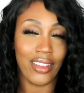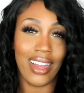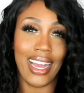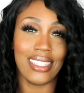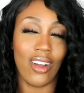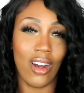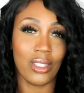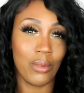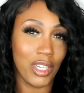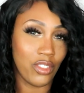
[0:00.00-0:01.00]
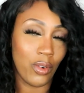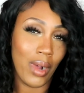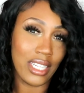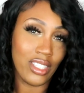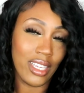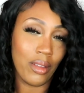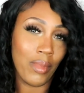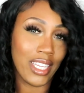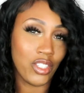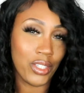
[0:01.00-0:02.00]
you guys all so much for watching.
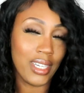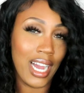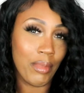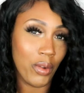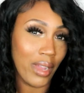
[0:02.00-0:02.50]
Make sure you comment,